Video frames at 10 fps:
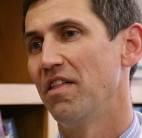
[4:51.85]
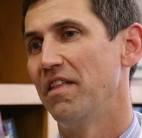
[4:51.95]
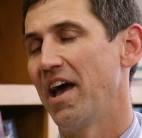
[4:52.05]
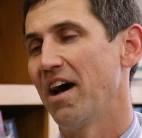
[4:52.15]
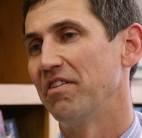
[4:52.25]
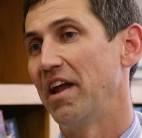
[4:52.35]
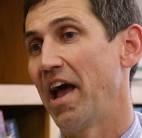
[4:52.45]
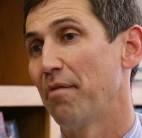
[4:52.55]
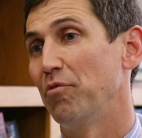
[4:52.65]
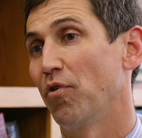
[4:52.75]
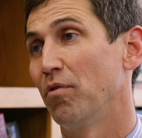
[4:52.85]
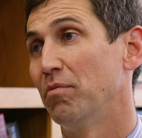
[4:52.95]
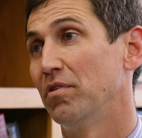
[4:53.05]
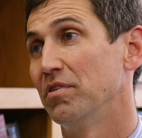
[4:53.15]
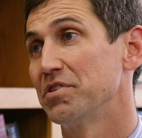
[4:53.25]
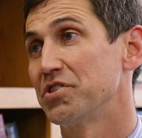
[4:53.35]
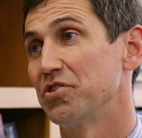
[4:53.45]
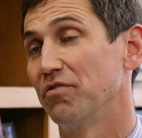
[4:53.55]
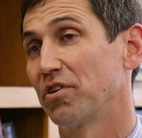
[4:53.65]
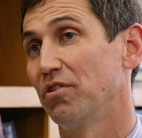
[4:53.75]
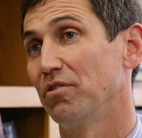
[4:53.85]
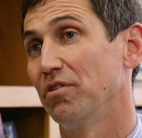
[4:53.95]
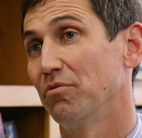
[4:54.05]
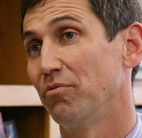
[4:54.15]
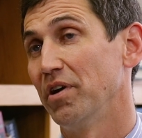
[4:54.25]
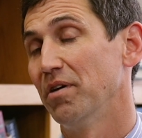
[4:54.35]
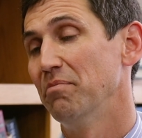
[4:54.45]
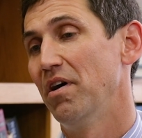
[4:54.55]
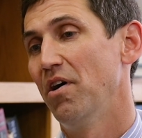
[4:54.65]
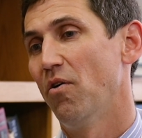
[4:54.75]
They have an abnormal cervical rib,